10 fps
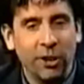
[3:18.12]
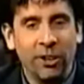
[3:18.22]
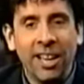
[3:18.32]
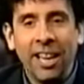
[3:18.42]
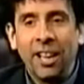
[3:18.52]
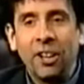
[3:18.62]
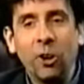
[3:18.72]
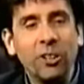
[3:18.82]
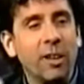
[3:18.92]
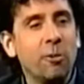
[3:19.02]
weird.
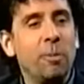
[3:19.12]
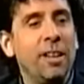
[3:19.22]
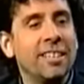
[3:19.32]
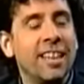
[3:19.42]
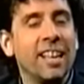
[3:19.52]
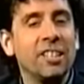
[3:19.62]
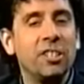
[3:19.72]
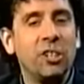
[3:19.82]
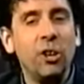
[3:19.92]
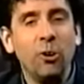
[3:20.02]
Called Edward Penis
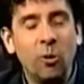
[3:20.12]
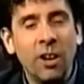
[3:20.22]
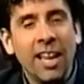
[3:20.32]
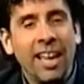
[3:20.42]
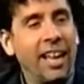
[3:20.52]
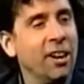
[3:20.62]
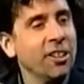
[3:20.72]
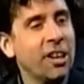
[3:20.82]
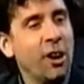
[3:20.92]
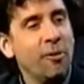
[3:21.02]
Hands 2. And
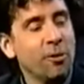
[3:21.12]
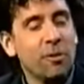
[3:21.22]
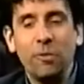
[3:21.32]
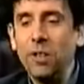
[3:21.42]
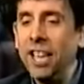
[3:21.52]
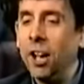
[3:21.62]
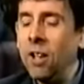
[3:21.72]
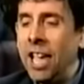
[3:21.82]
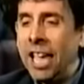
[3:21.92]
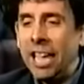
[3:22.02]
on the cover of the
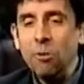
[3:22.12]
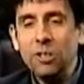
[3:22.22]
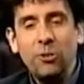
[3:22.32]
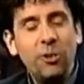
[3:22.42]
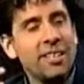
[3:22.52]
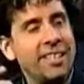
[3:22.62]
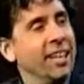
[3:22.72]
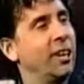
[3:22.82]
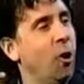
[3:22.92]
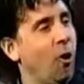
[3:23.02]
video, he was dressed
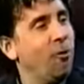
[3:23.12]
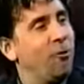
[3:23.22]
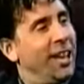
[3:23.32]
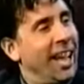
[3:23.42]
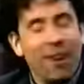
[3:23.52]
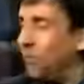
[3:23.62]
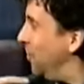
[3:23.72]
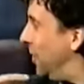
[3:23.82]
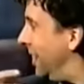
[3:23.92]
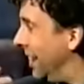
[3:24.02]
in a golfing
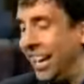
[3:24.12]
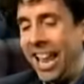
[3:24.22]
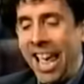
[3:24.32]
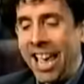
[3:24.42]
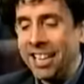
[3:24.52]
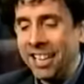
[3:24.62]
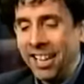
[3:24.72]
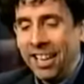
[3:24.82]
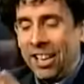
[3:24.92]
outfit and had